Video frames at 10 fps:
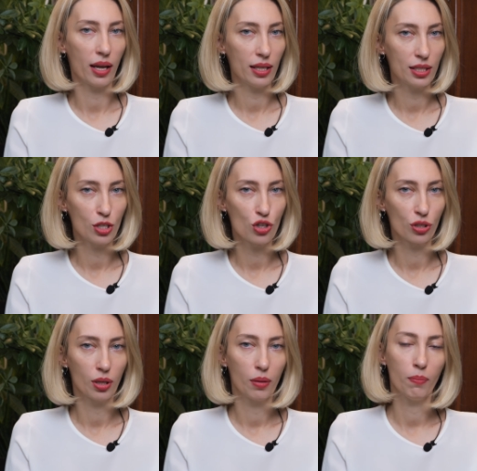
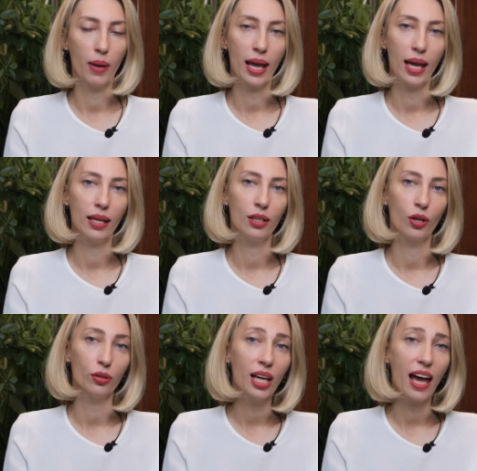decision may
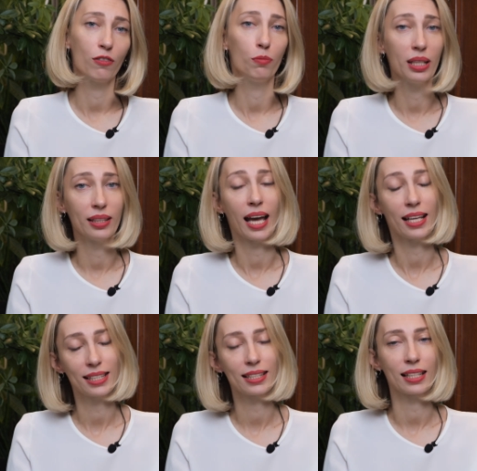not have been
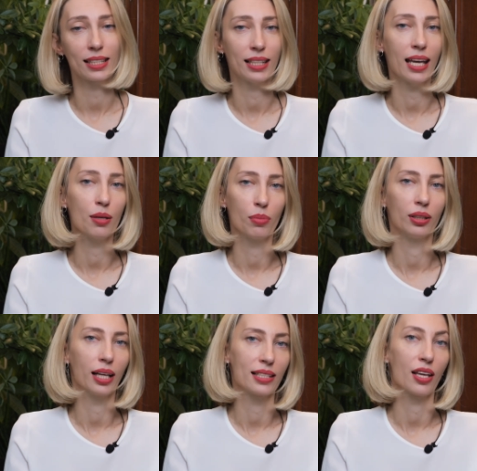as
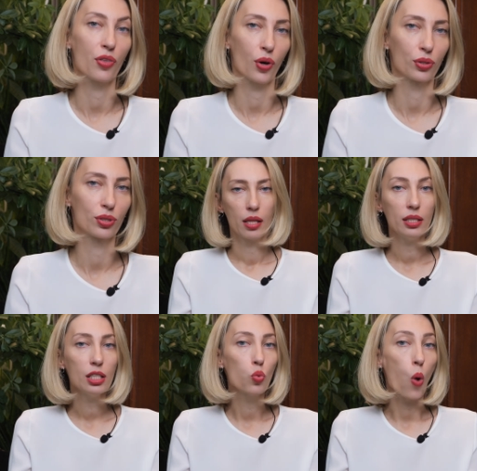sustainable as I thought.
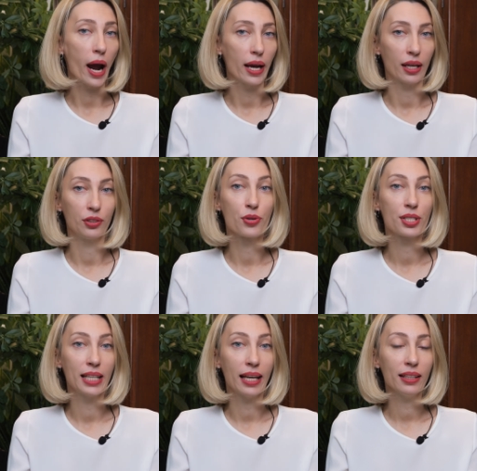This is why
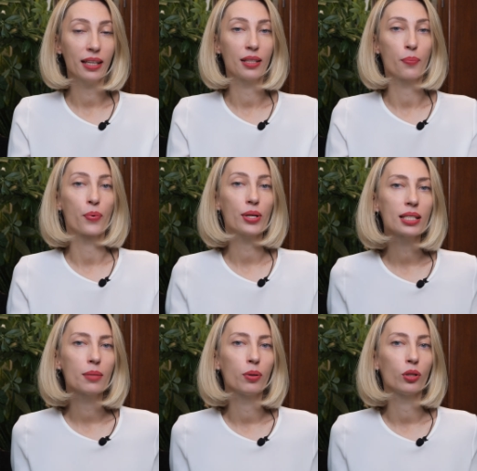understanding the
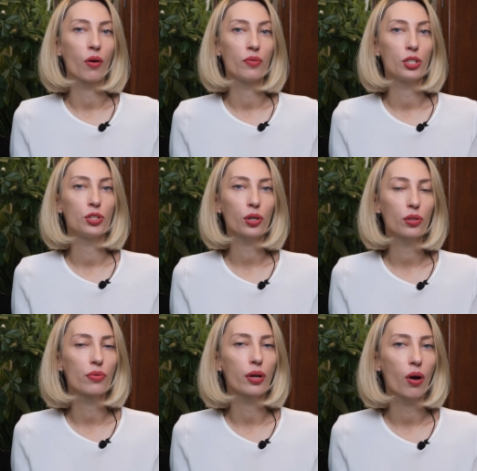principle of the
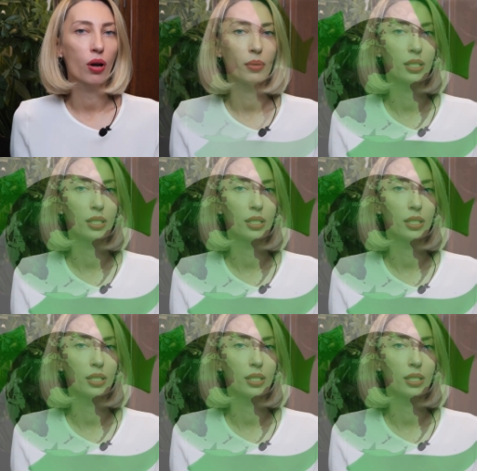circular economy